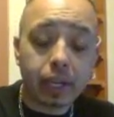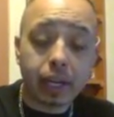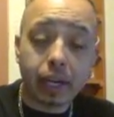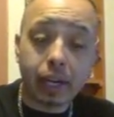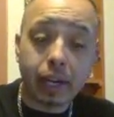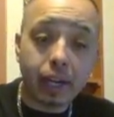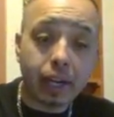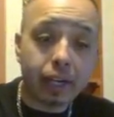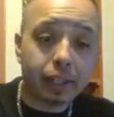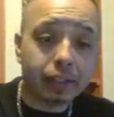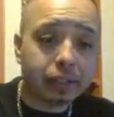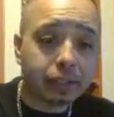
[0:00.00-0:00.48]
and
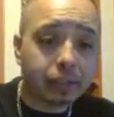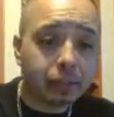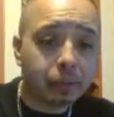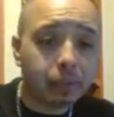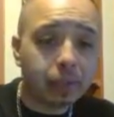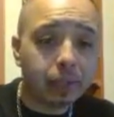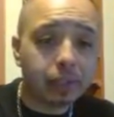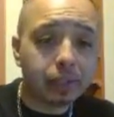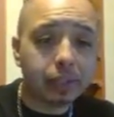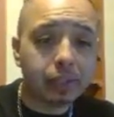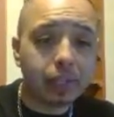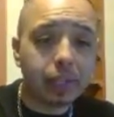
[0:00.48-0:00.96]
I honestly
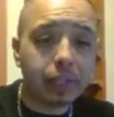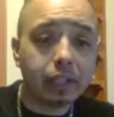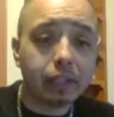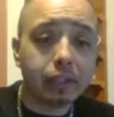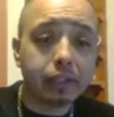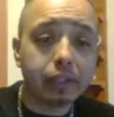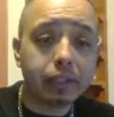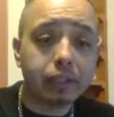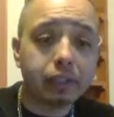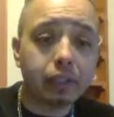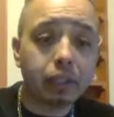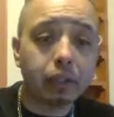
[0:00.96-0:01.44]
want to say
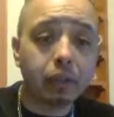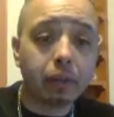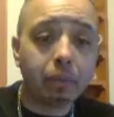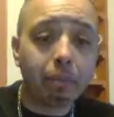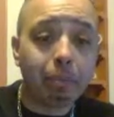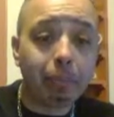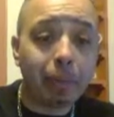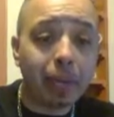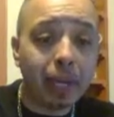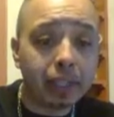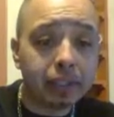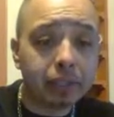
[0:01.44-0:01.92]
that these are the
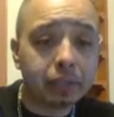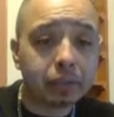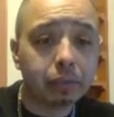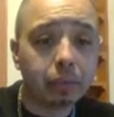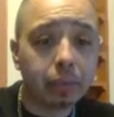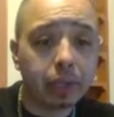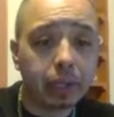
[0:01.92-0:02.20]
best